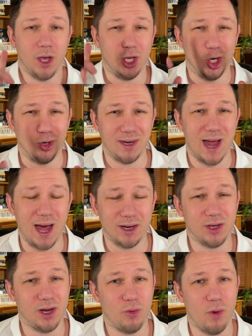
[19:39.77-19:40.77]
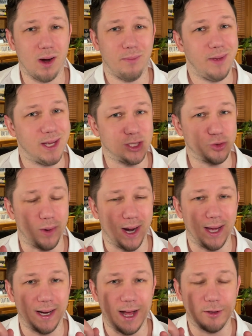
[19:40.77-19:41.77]
You're not going to want to miss when I
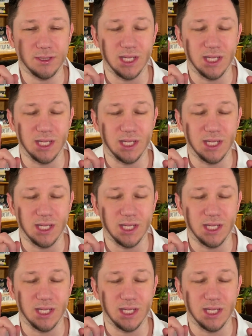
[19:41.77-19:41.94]
announce